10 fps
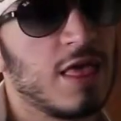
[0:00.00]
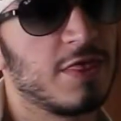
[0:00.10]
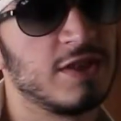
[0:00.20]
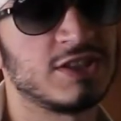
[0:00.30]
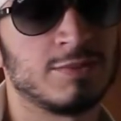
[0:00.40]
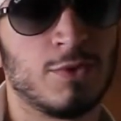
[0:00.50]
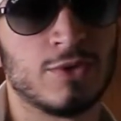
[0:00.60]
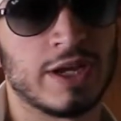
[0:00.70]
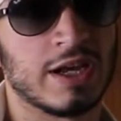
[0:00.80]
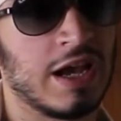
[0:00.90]
This
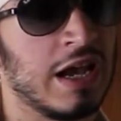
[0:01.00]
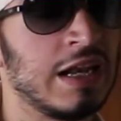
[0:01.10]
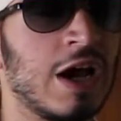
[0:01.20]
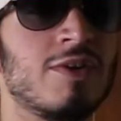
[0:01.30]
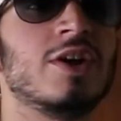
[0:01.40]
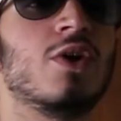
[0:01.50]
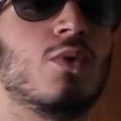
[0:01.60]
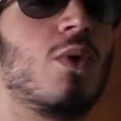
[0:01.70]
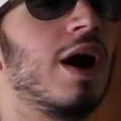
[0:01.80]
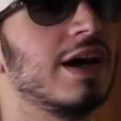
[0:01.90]
morning, and now I know
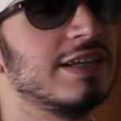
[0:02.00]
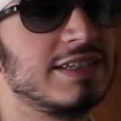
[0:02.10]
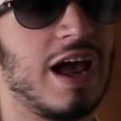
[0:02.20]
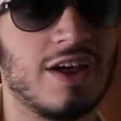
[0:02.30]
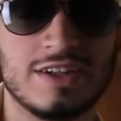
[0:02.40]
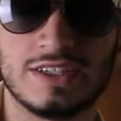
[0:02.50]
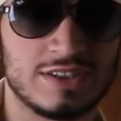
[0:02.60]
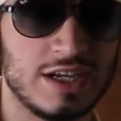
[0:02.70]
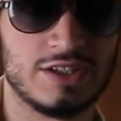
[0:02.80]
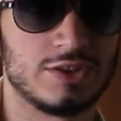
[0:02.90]
why Italians hate